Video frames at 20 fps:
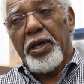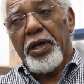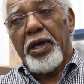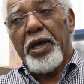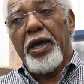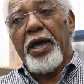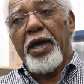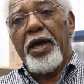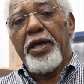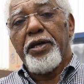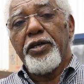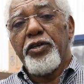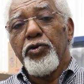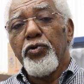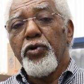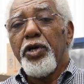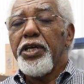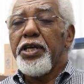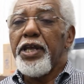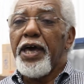And
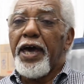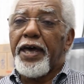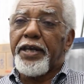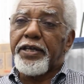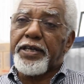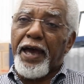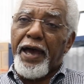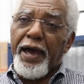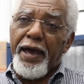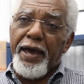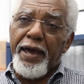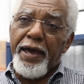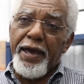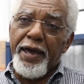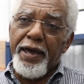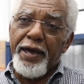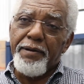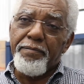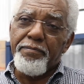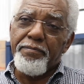during that
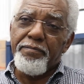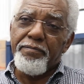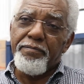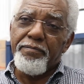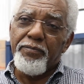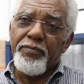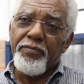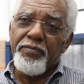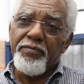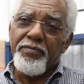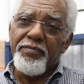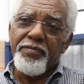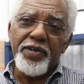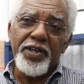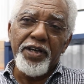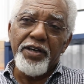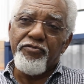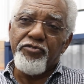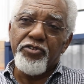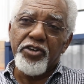time,
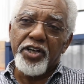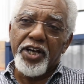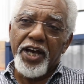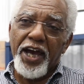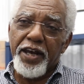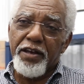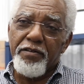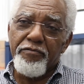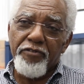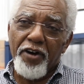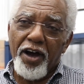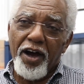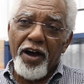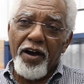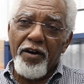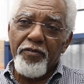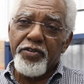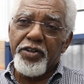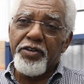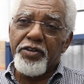if you got
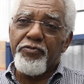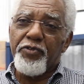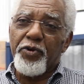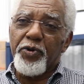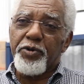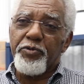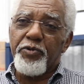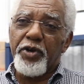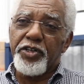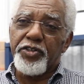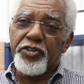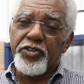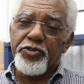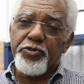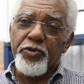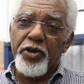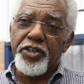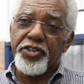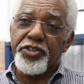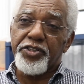involved in voter
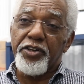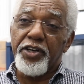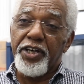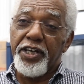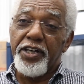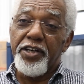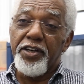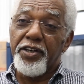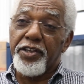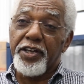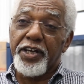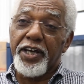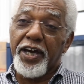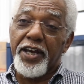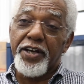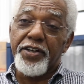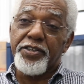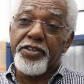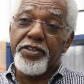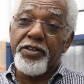registration or any other
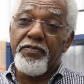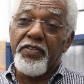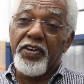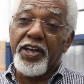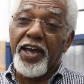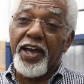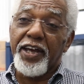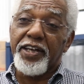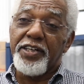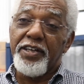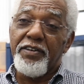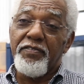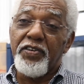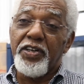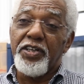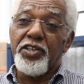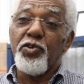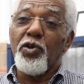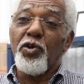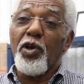kind of civic
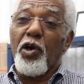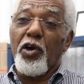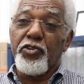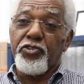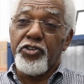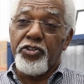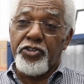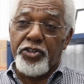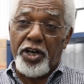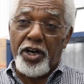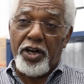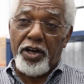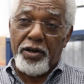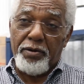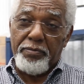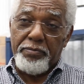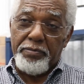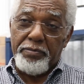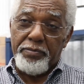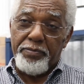activity, you lost your
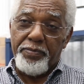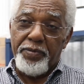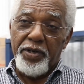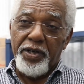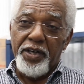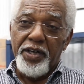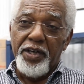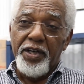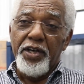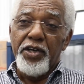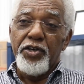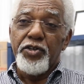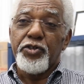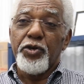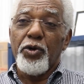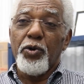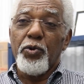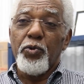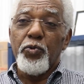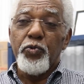job.
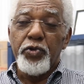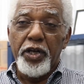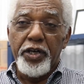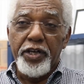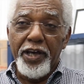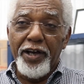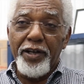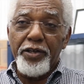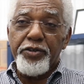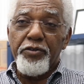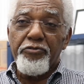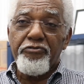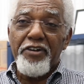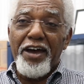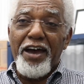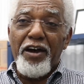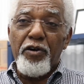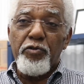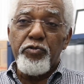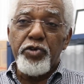So the Delta
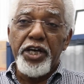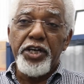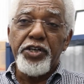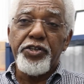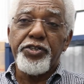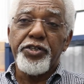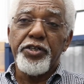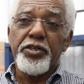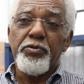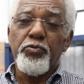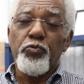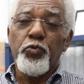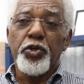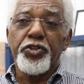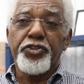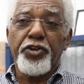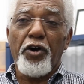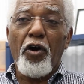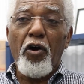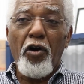Foundation
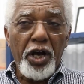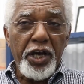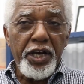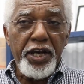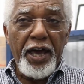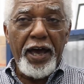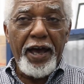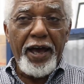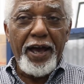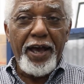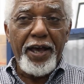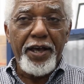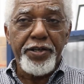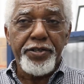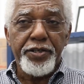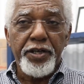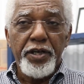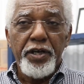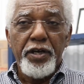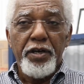was
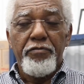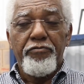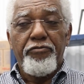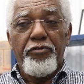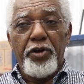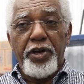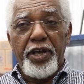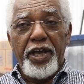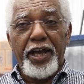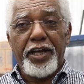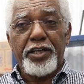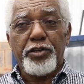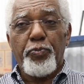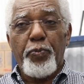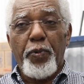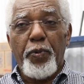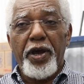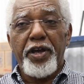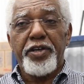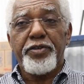organized for the
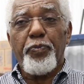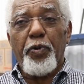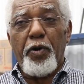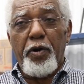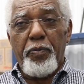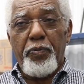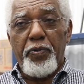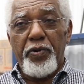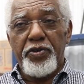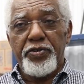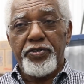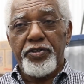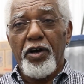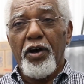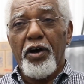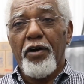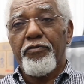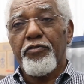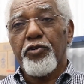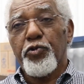express purpose
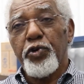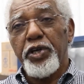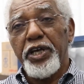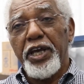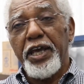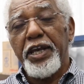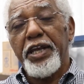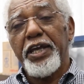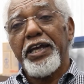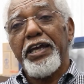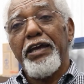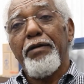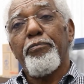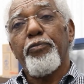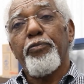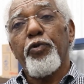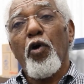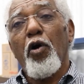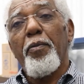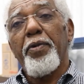of creating
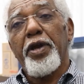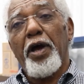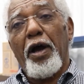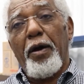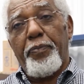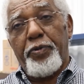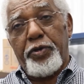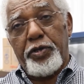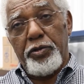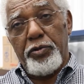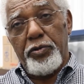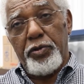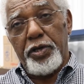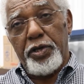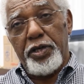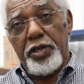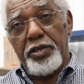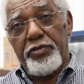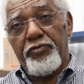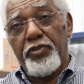employment
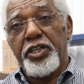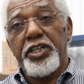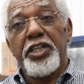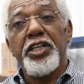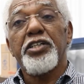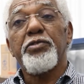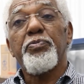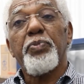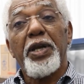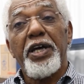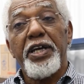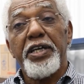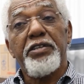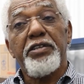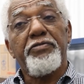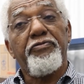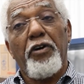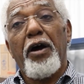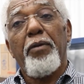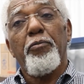opportunities for
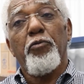displaced farm